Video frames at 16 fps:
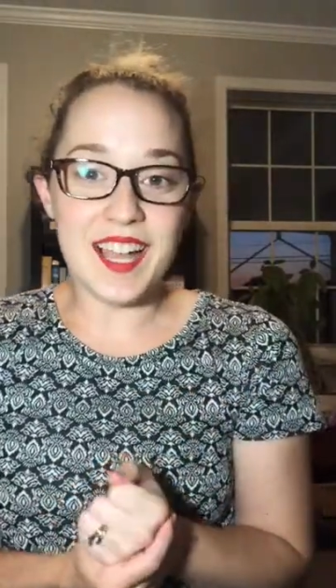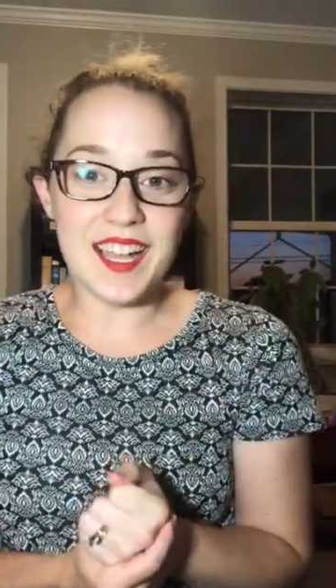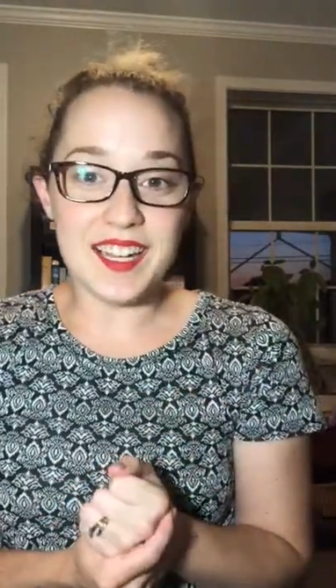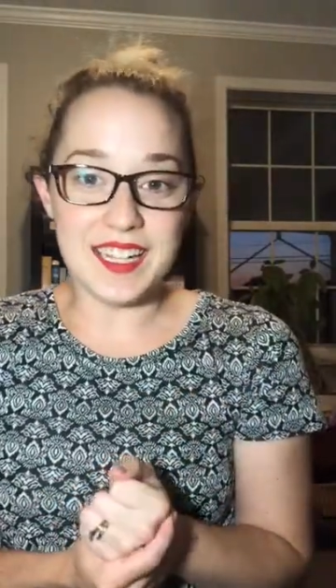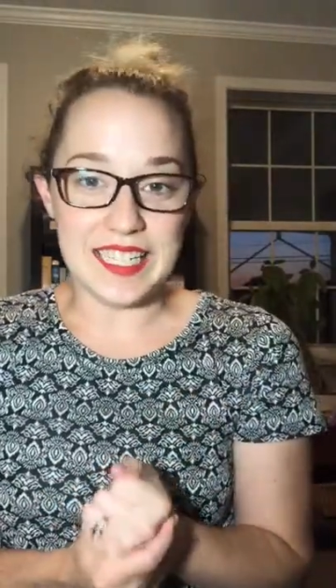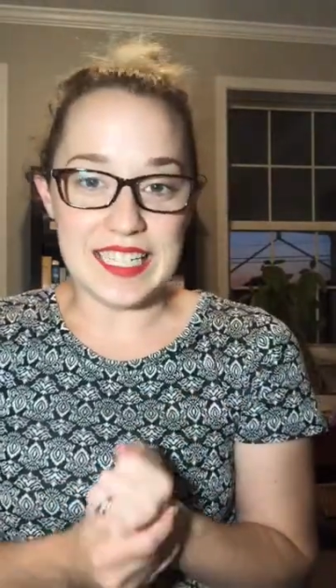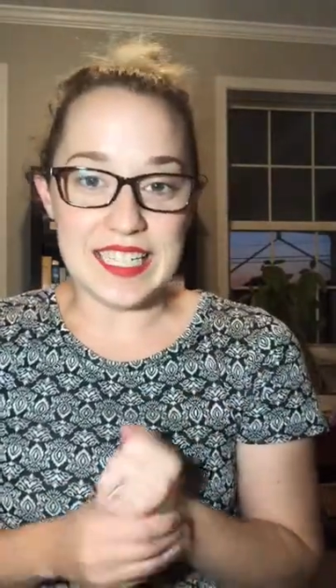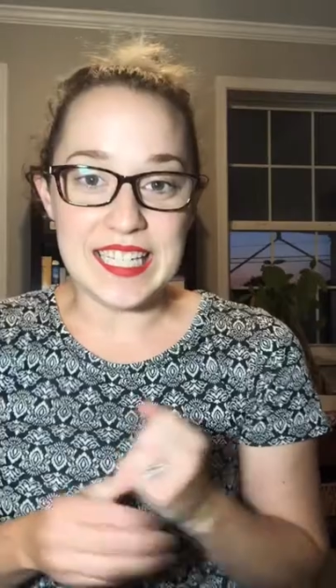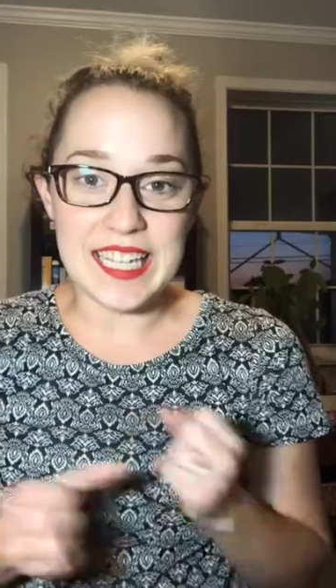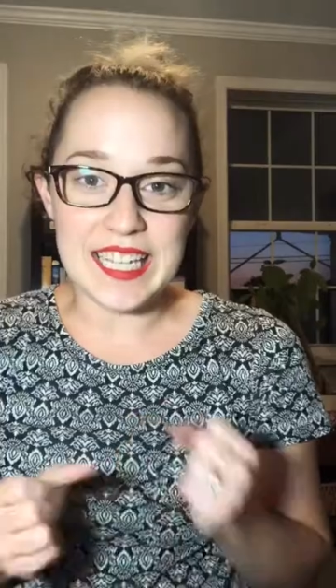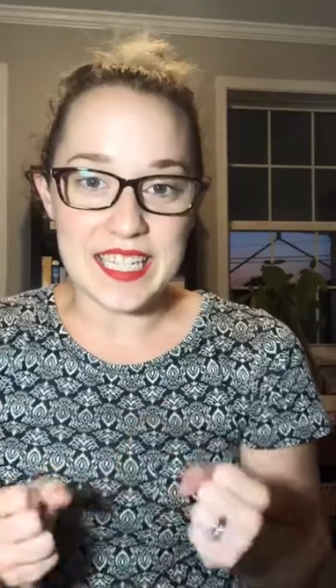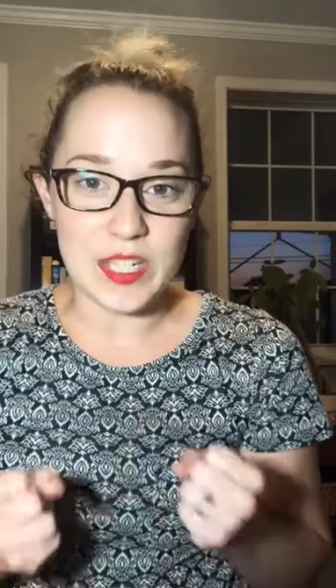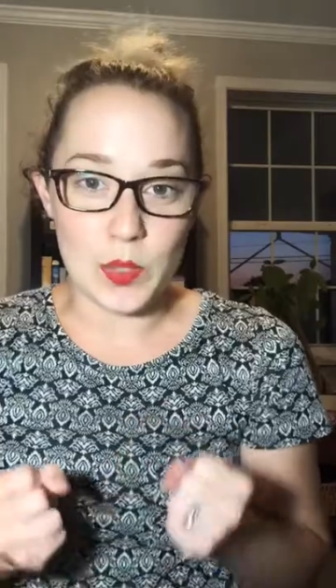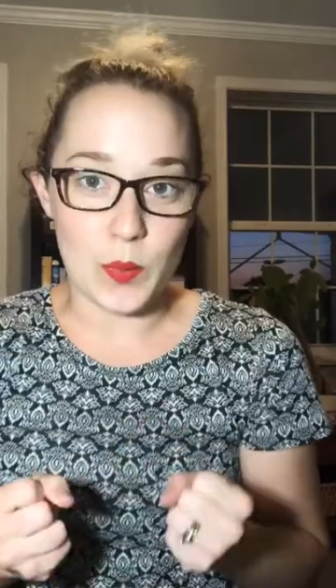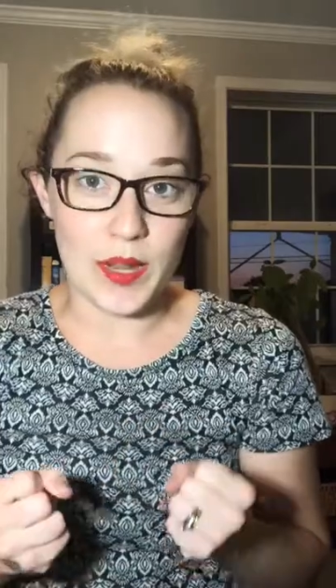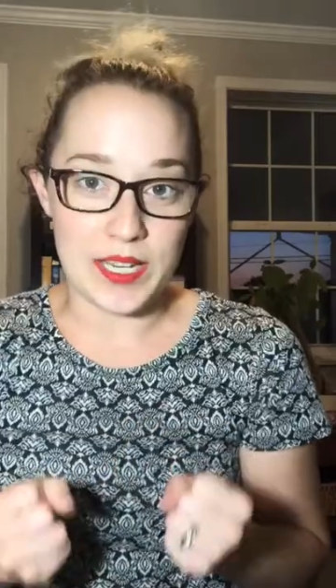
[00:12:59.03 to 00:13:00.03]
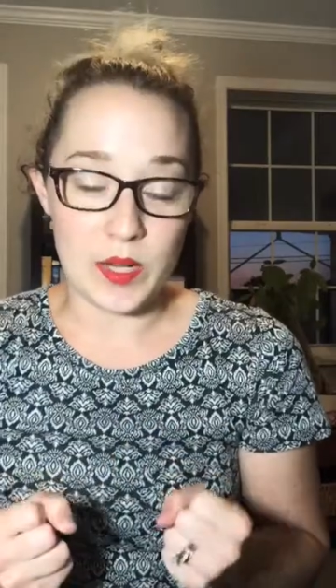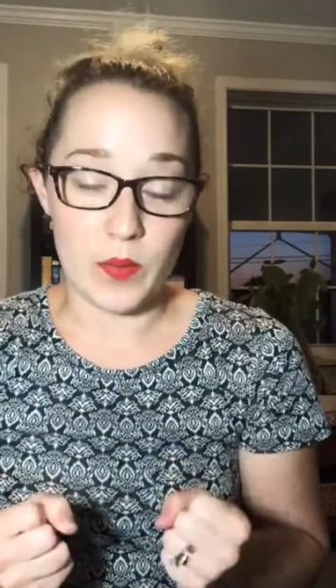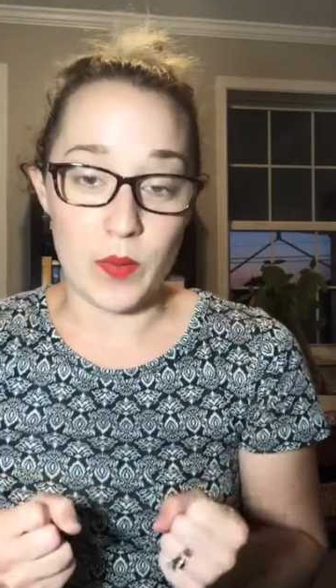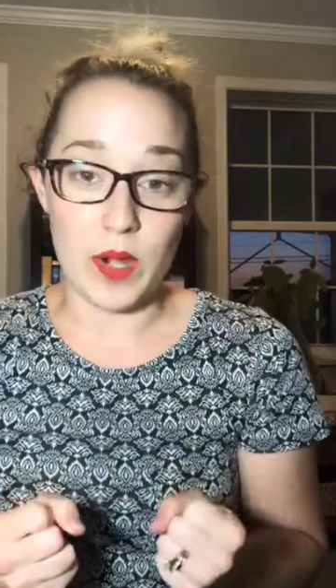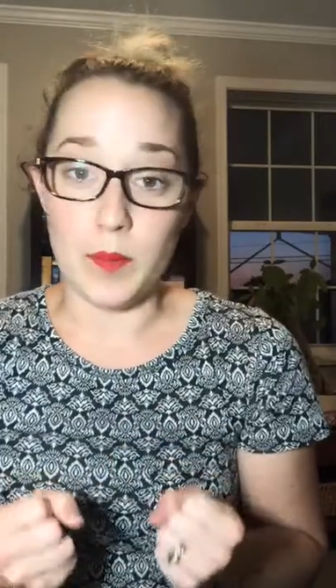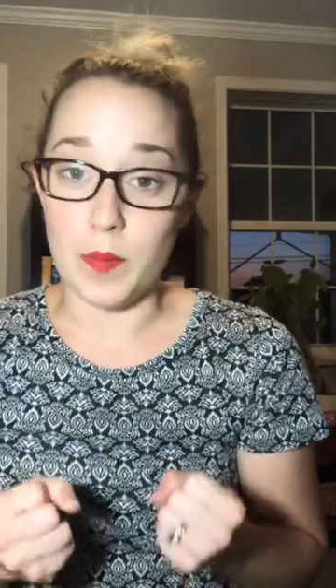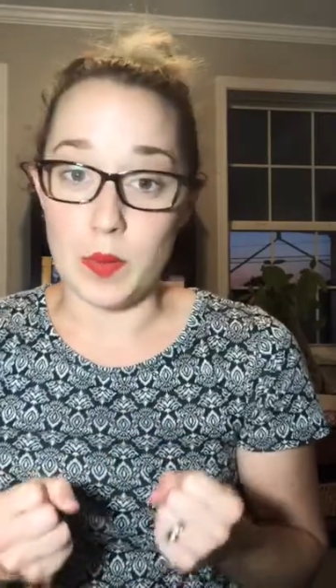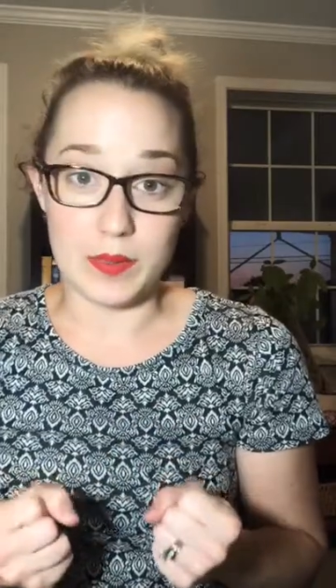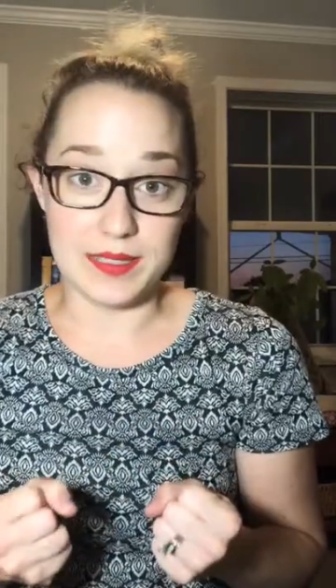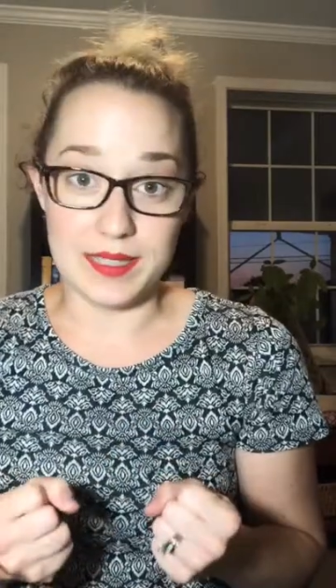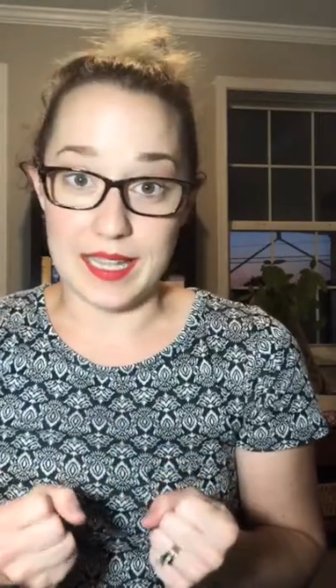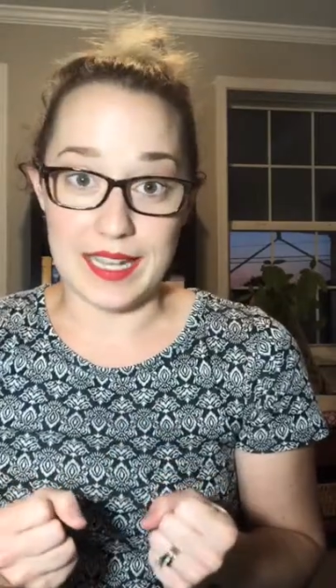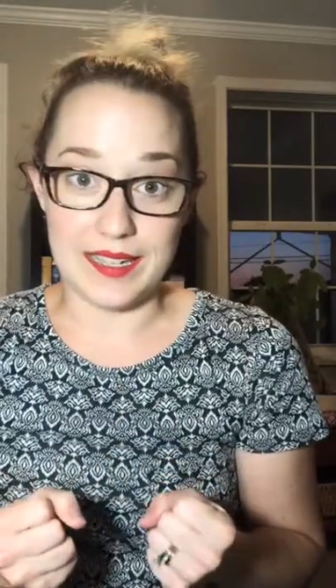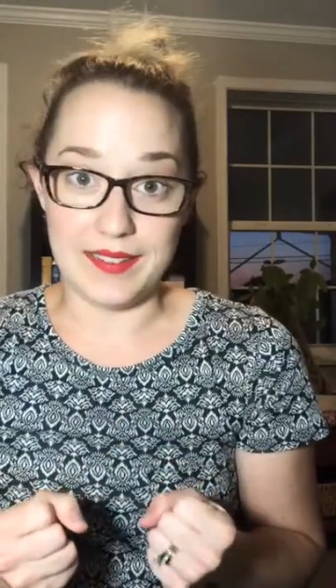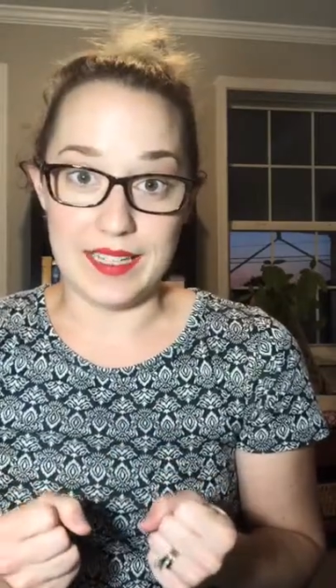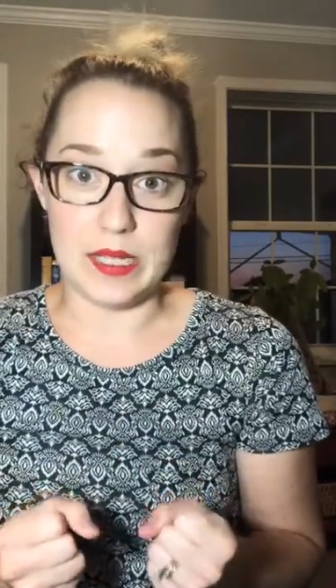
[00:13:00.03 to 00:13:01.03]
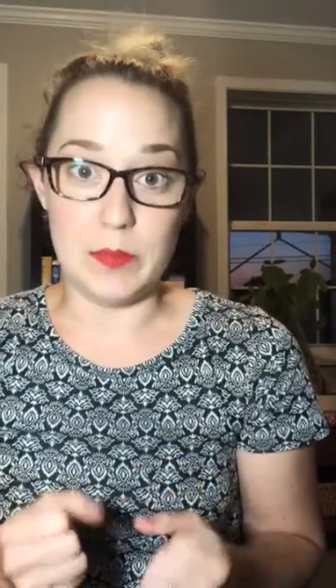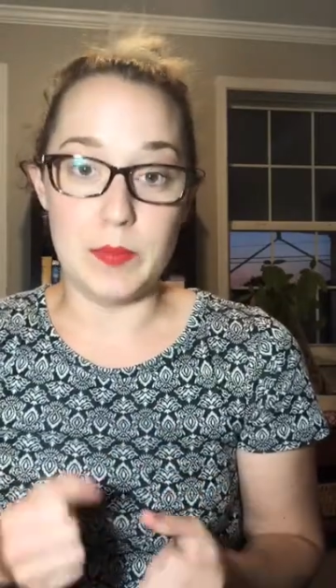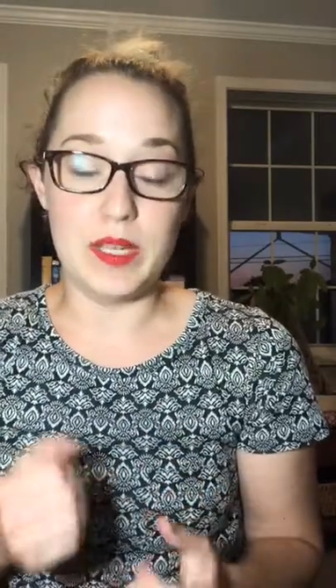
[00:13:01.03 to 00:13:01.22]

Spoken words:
going to get you anywhere most likely.